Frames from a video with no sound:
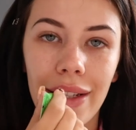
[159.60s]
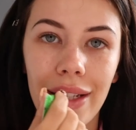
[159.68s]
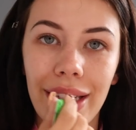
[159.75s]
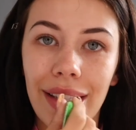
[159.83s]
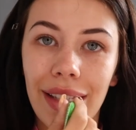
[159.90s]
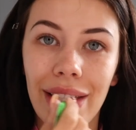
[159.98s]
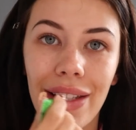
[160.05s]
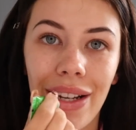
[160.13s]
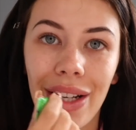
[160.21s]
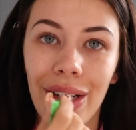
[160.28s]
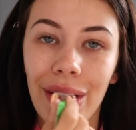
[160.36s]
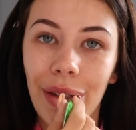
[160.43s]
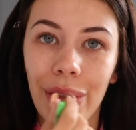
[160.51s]
it's
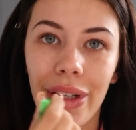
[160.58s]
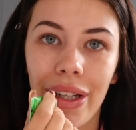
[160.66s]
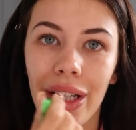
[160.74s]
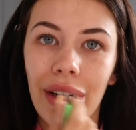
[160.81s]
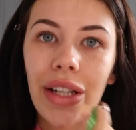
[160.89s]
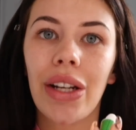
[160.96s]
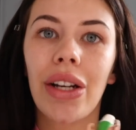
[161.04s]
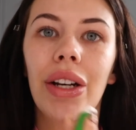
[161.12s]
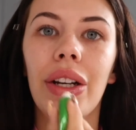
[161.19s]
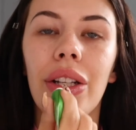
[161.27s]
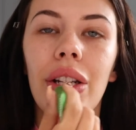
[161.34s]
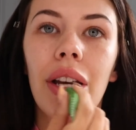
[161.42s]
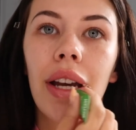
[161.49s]
so
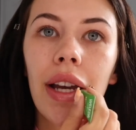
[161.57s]
good.